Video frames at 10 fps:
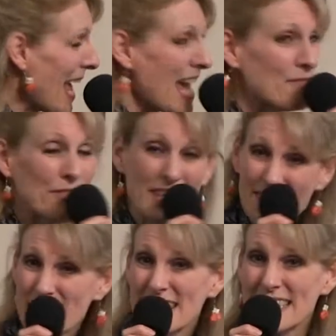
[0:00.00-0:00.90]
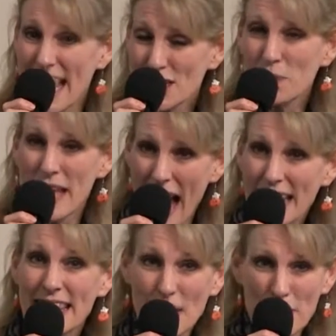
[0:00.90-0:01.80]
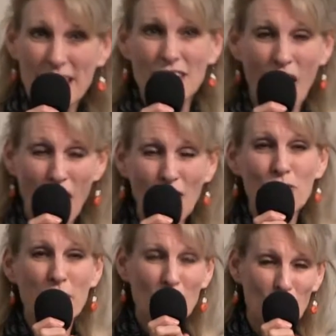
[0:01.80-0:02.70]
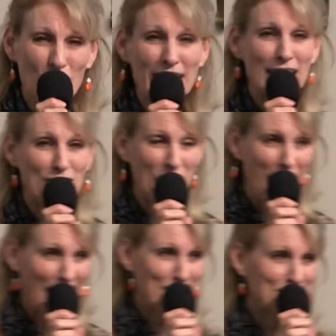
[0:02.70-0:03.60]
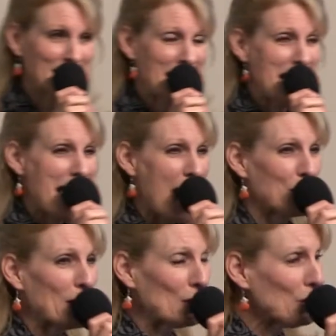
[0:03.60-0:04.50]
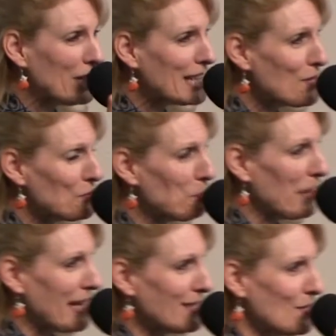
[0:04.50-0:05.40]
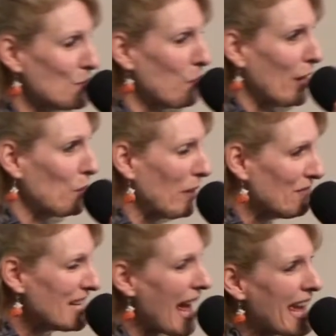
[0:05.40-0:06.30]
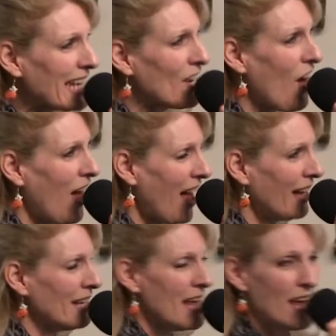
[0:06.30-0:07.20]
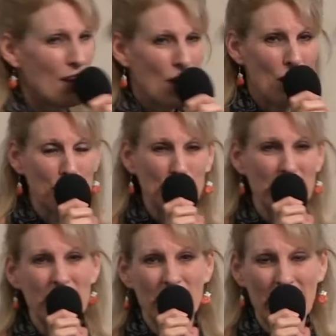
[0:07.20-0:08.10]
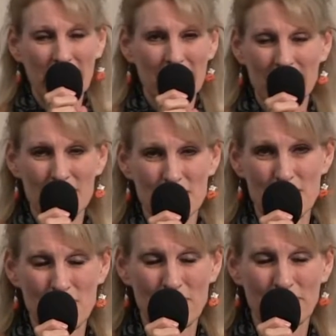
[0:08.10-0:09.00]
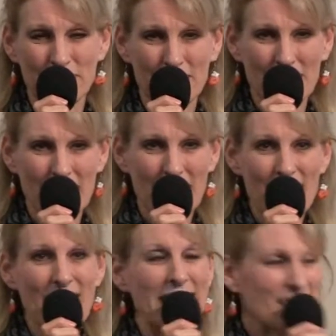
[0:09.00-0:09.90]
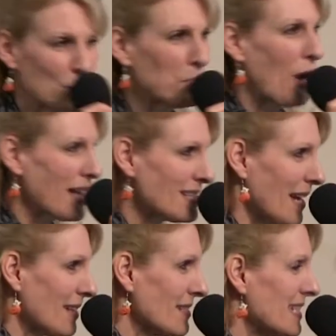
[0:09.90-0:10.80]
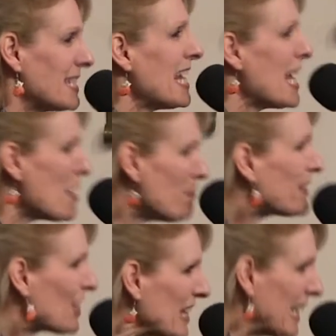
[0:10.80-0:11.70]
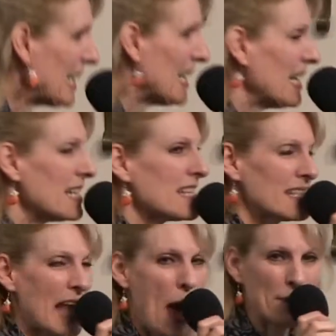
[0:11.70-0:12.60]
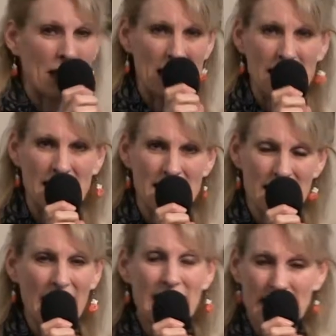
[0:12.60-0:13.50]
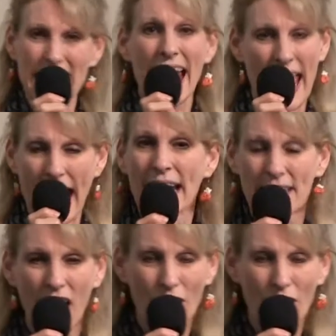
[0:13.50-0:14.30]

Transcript: And forgiveness, I think we can all, if we look at our lives and we look at those places where we've taken on forgiving, that it's a process. It typically doesn't happen in an instant. I think it can.